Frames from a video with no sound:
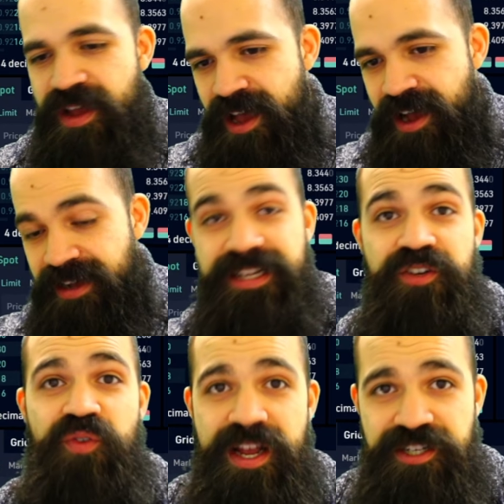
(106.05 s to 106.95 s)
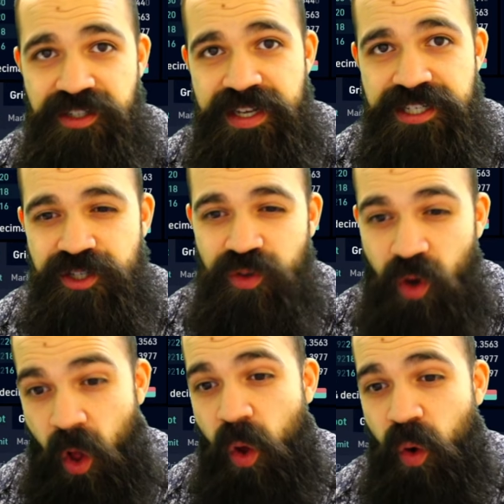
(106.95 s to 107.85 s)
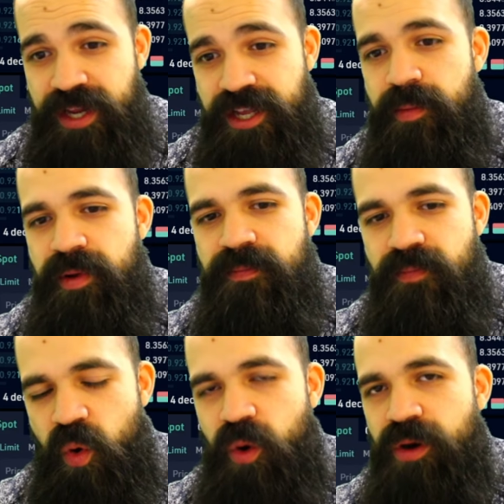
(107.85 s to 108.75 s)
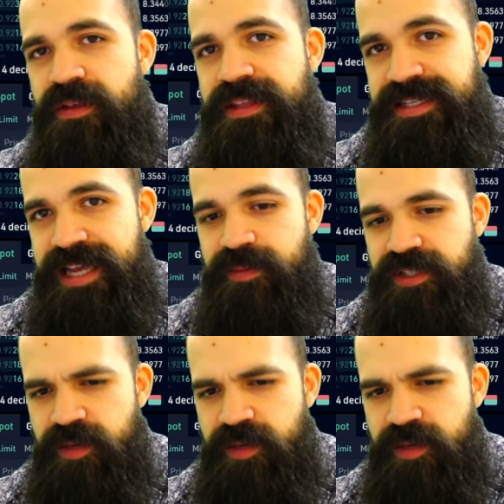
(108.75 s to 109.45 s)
uh, congratulations, you're already up more than 10%,